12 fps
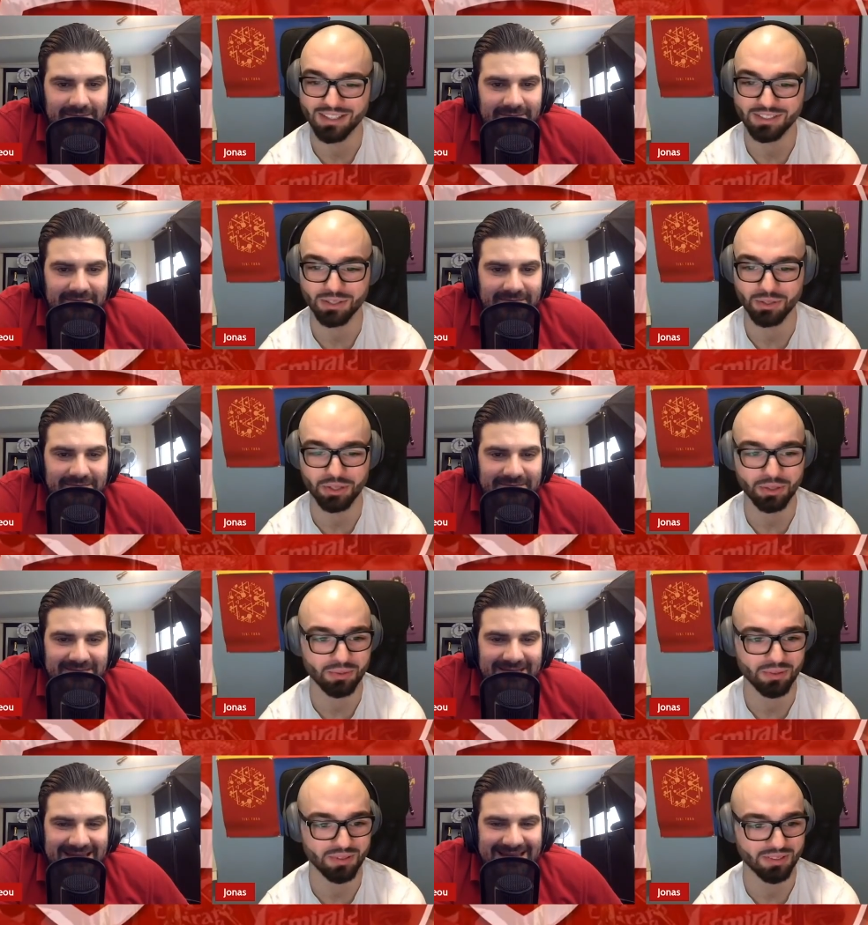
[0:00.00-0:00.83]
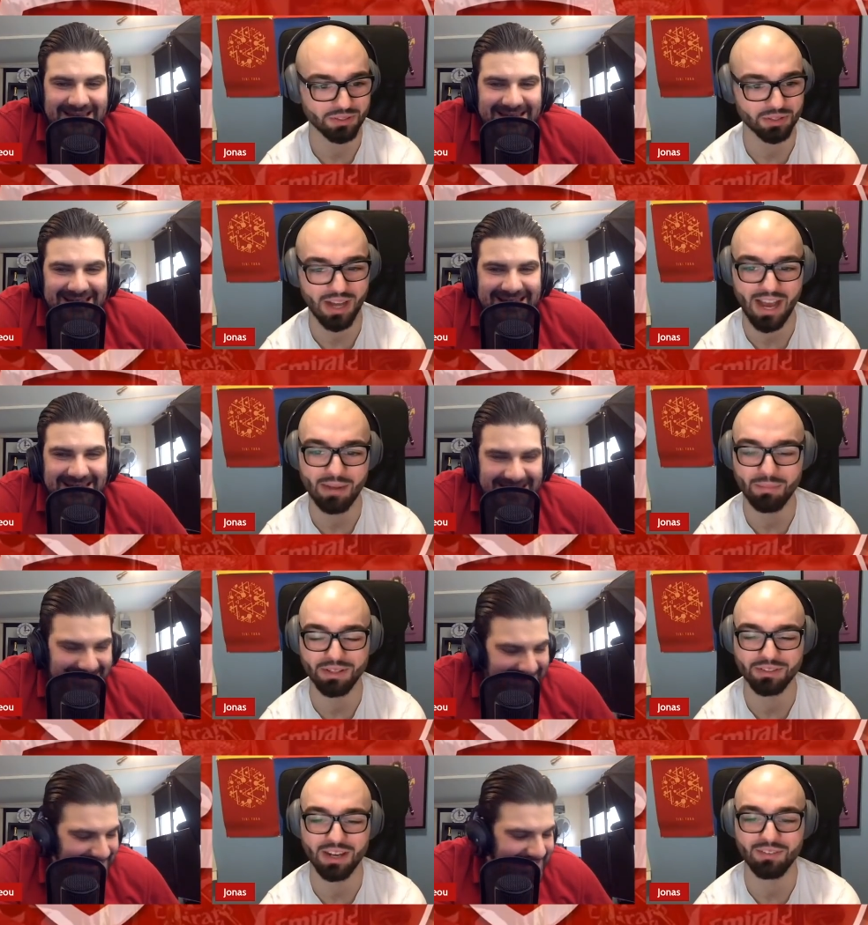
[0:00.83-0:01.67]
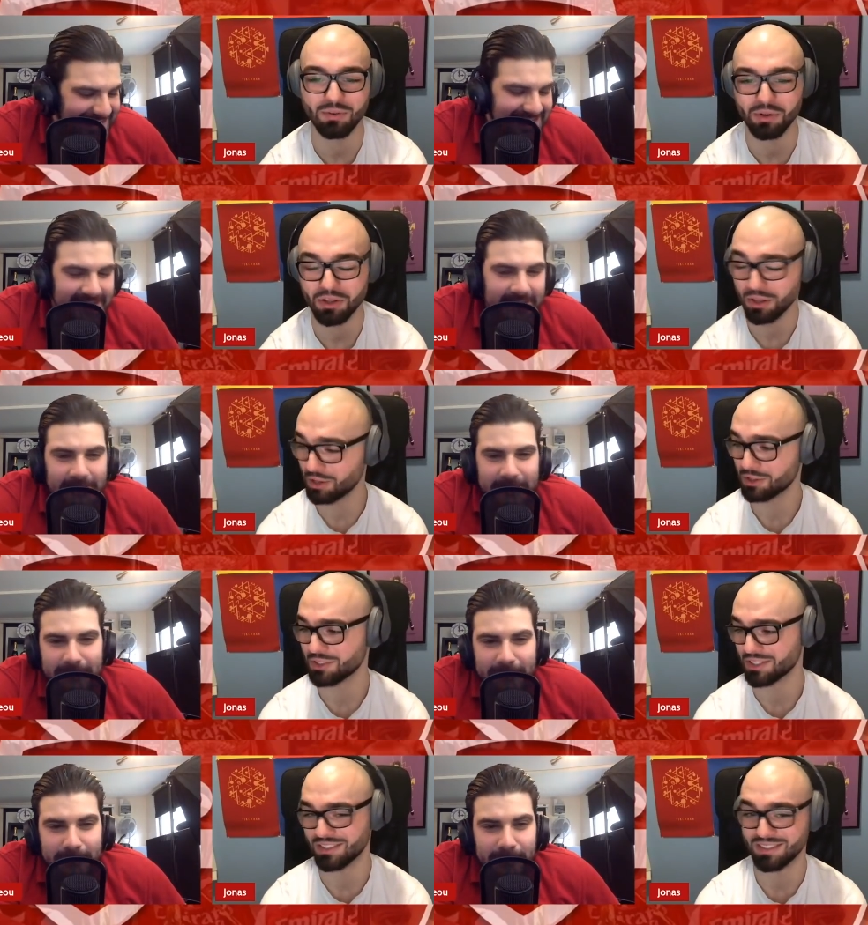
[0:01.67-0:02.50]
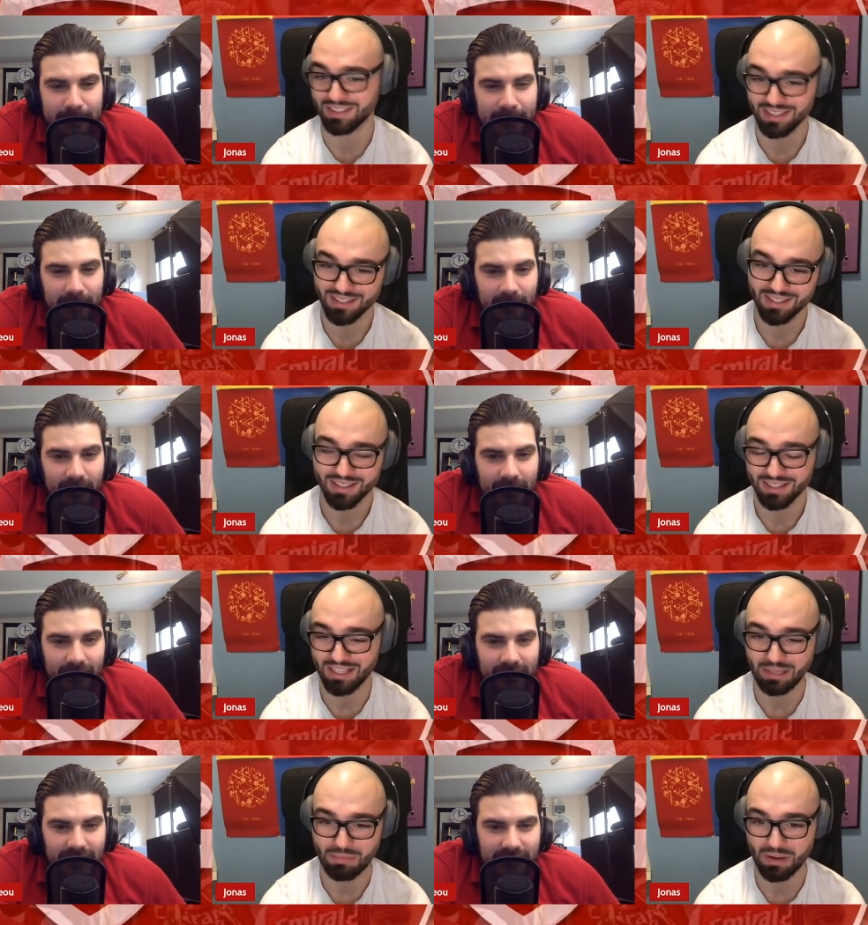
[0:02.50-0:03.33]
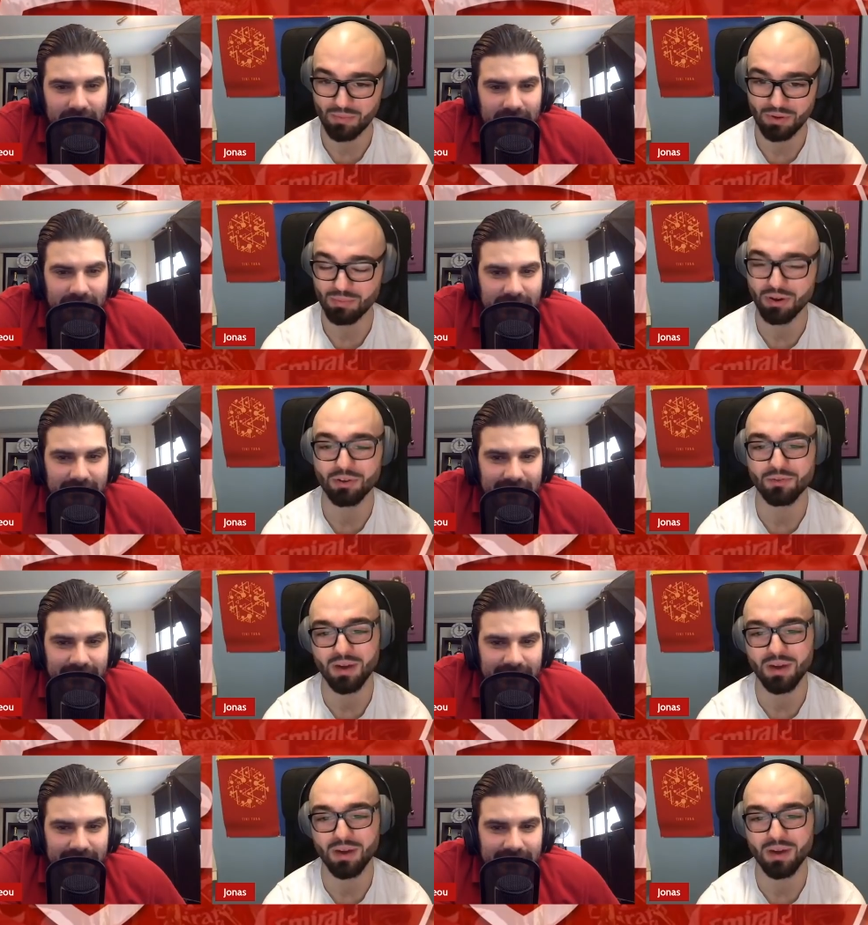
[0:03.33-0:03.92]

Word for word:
Speaker 1: So you can sort of add me to every one of those and keep up with both